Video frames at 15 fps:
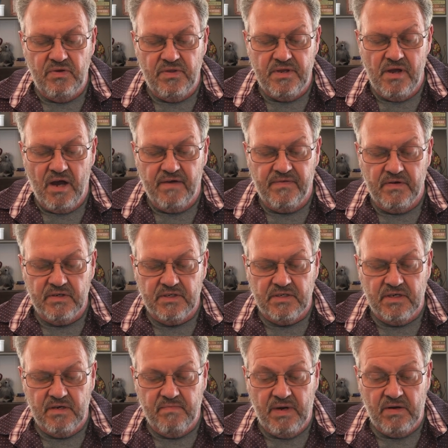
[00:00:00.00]
Theophilus,
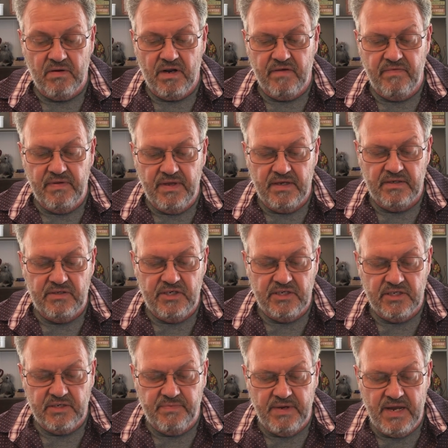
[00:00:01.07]
about everything
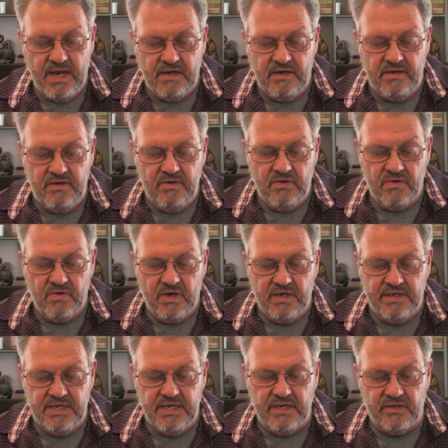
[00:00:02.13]
Jesus began to do and
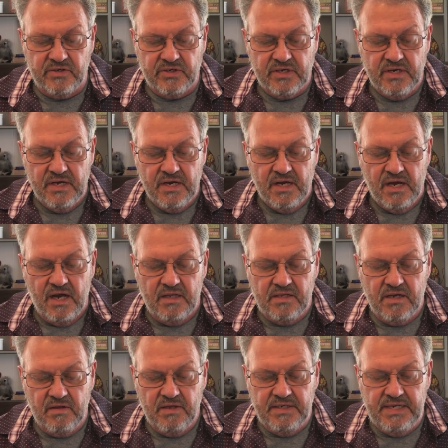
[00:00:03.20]
teach
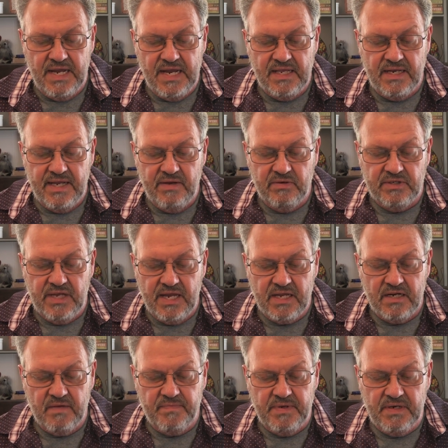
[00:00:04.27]
until the day that he was
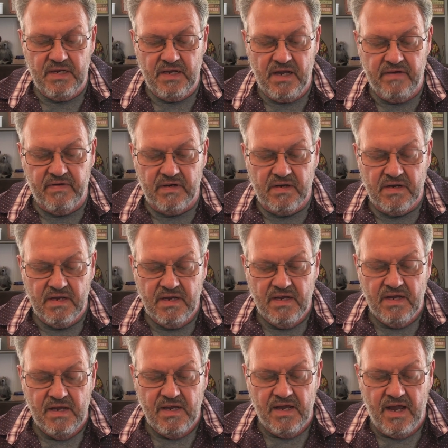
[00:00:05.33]
taken up into heaven,
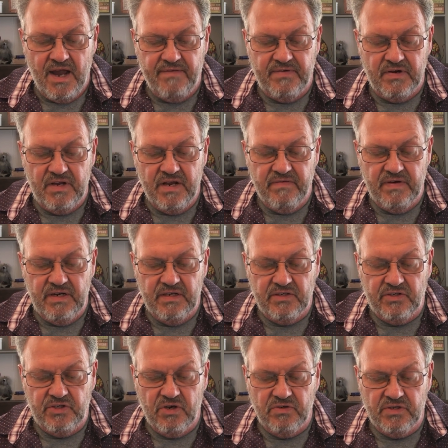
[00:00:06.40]
after giving his
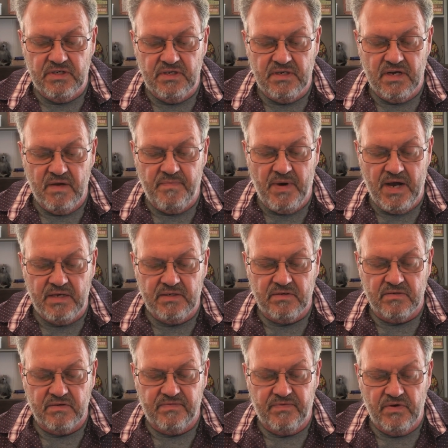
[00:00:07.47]
chosen
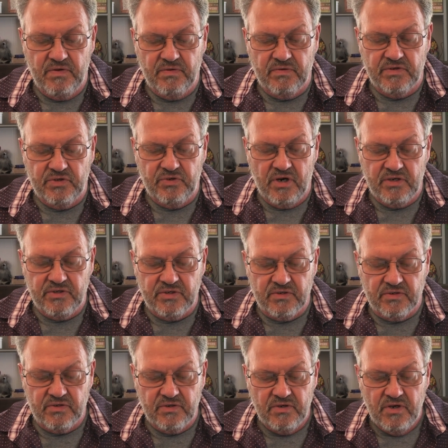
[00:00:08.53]
apostles further
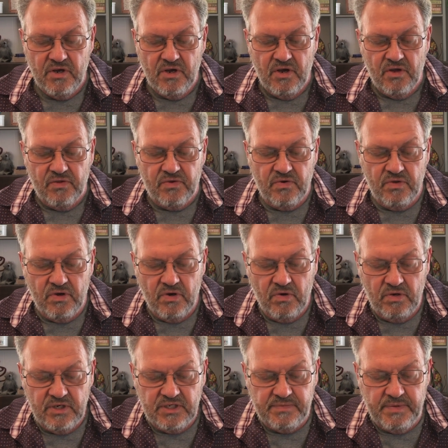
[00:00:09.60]
instructions through the
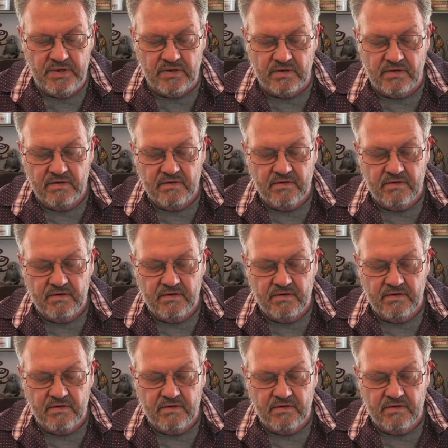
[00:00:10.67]
Holy Spirit.